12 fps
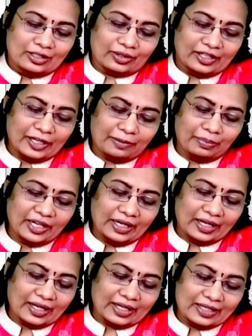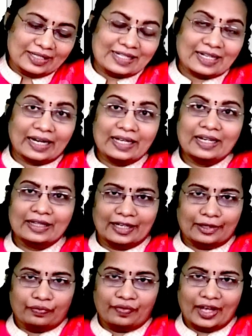Let me try in
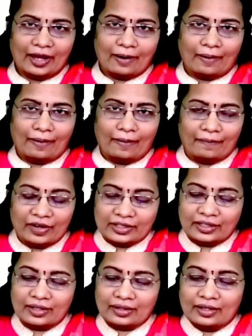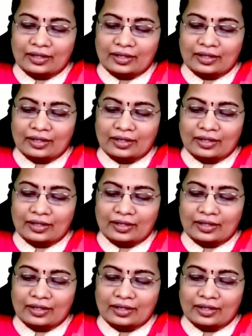that way whether